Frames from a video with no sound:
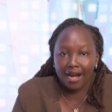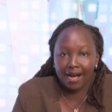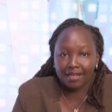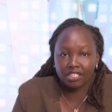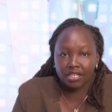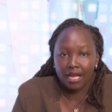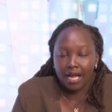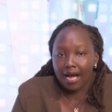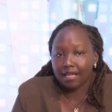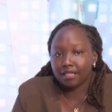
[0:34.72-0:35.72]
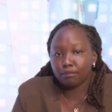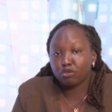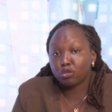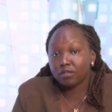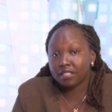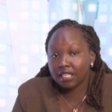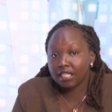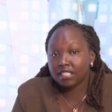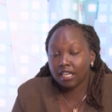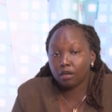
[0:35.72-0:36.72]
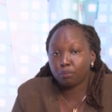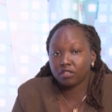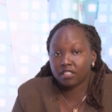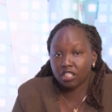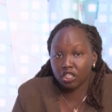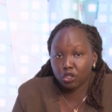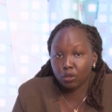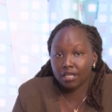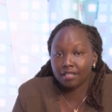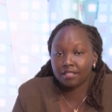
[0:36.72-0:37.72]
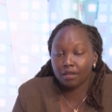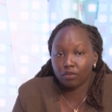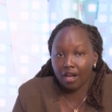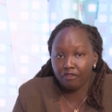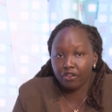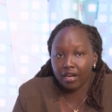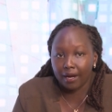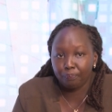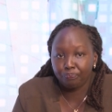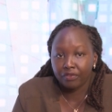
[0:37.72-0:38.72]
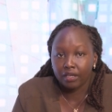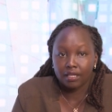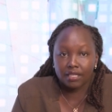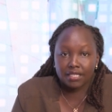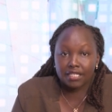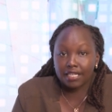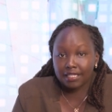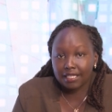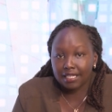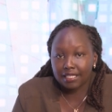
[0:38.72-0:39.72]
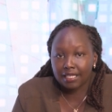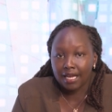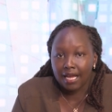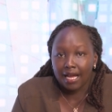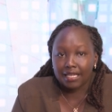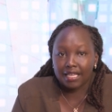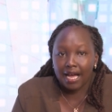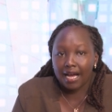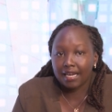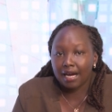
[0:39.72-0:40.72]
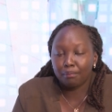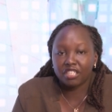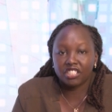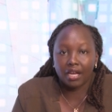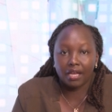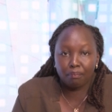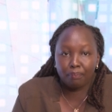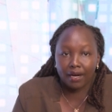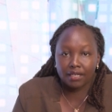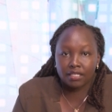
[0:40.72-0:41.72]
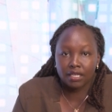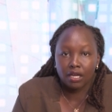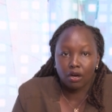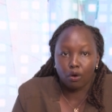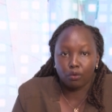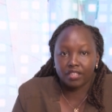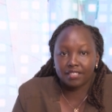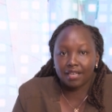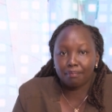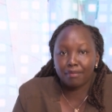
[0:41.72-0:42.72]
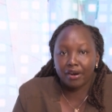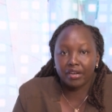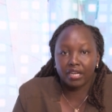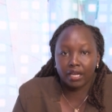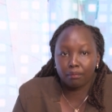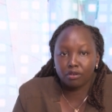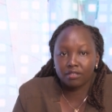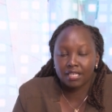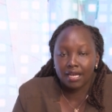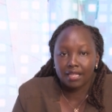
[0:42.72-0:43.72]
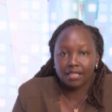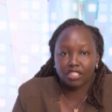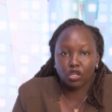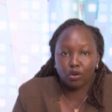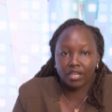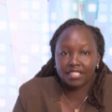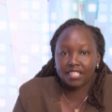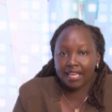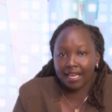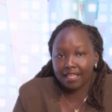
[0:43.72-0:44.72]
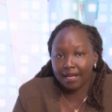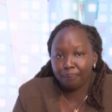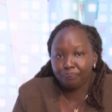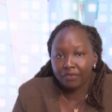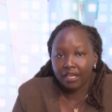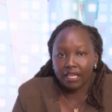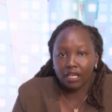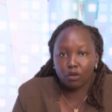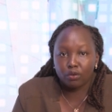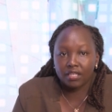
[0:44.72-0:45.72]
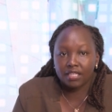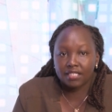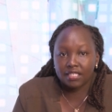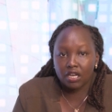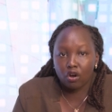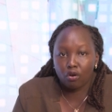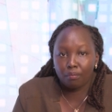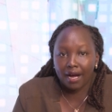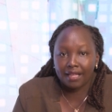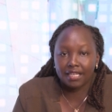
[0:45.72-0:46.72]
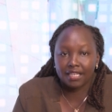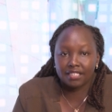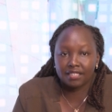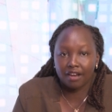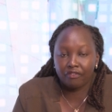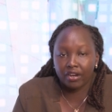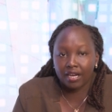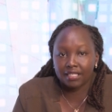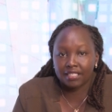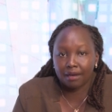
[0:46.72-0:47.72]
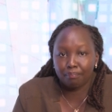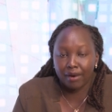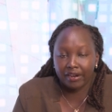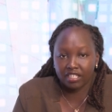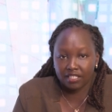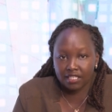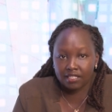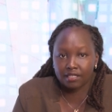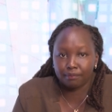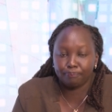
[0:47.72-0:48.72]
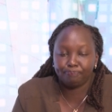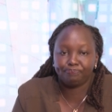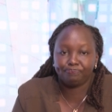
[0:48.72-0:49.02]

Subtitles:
cut at the Mtunzini teleport station in South Africa. This incident has had a major impact on the submarine cables that connect Kenya, including the Seacom and the East African submarine system.